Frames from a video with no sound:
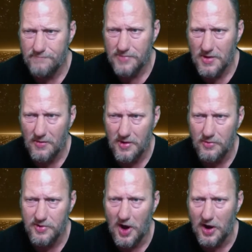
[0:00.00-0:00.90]
What are we
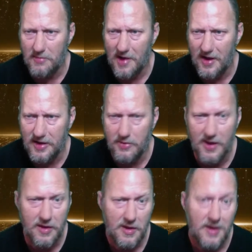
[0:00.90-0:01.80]
talking about anyway?
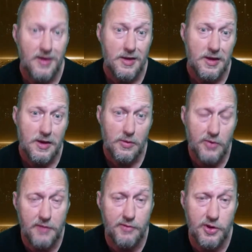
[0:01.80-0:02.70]

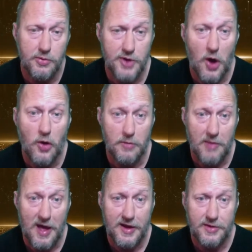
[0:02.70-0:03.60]
Whatever you were talking
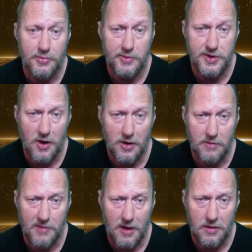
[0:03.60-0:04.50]
about, that's what we talk
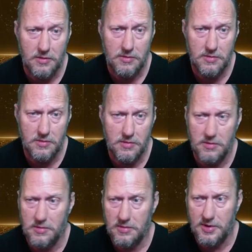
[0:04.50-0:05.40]
about.
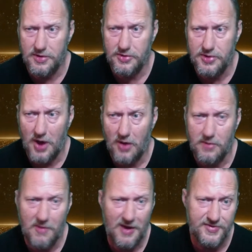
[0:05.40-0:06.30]
Because you talked
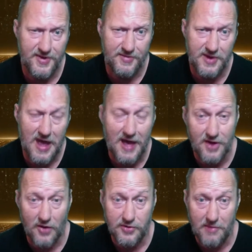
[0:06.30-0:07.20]
about something, I
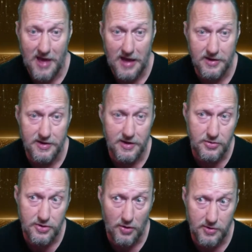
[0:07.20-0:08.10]
talked about it, and then you
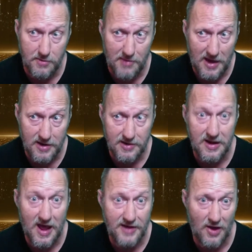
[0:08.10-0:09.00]
talked about it, and then
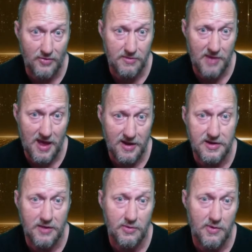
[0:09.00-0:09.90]
I talked about it, and
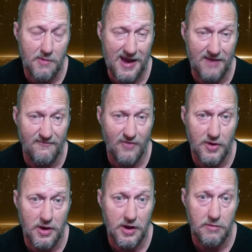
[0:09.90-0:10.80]
then we went back and forth a
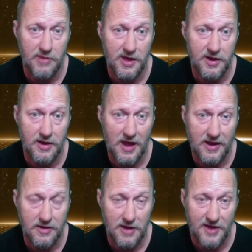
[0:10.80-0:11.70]
little bit, and then I
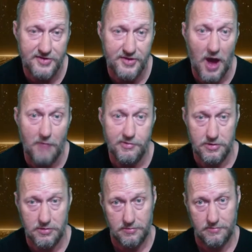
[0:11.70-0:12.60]
stopped.
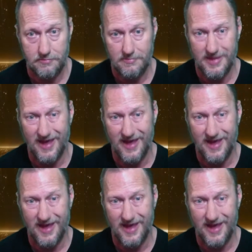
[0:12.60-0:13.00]
Yeah.